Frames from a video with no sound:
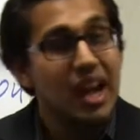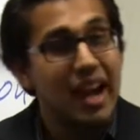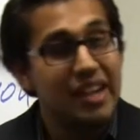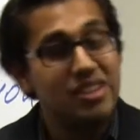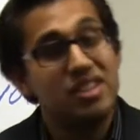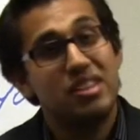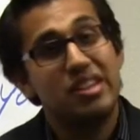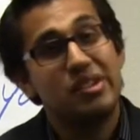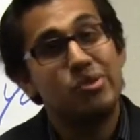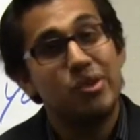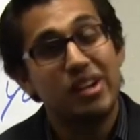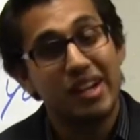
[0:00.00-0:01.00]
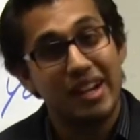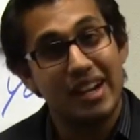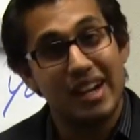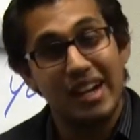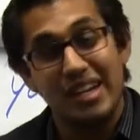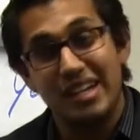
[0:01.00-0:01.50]
I took their work
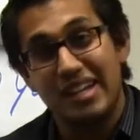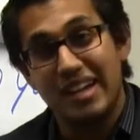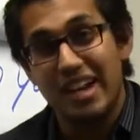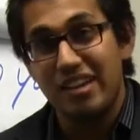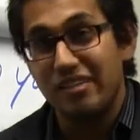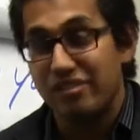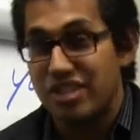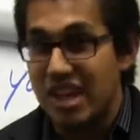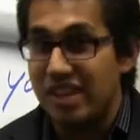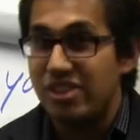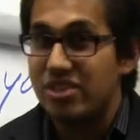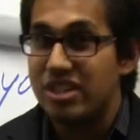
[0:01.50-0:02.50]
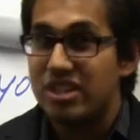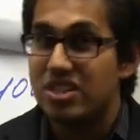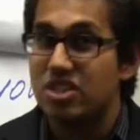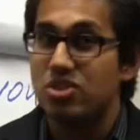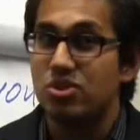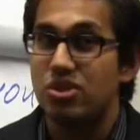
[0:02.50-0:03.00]
and I kind of tailored it
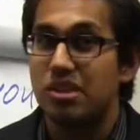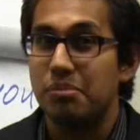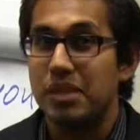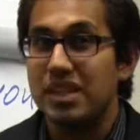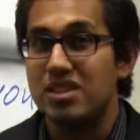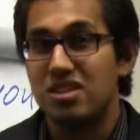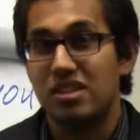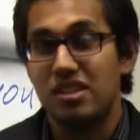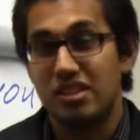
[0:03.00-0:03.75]
to suit the needs,